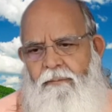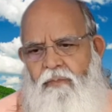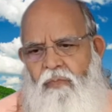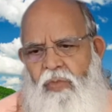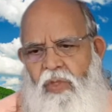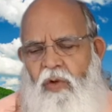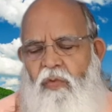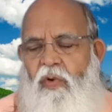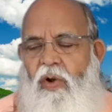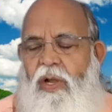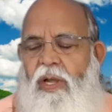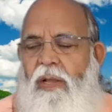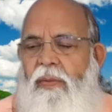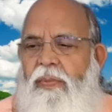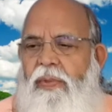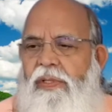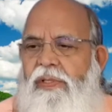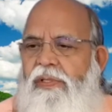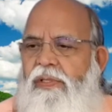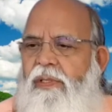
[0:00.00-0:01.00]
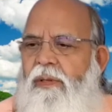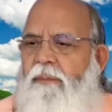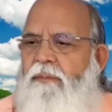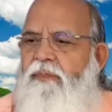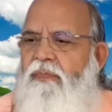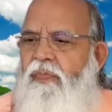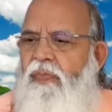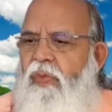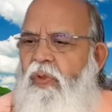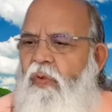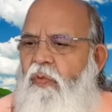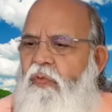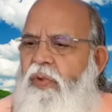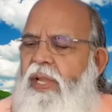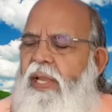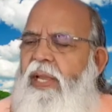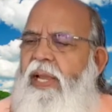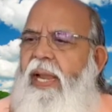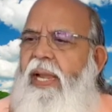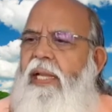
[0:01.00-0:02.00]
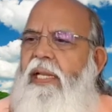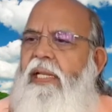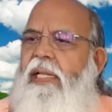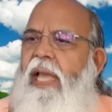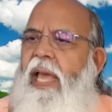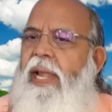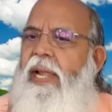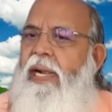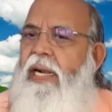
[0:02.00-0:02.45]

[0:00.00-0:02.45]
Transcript: Now what happens? we get carried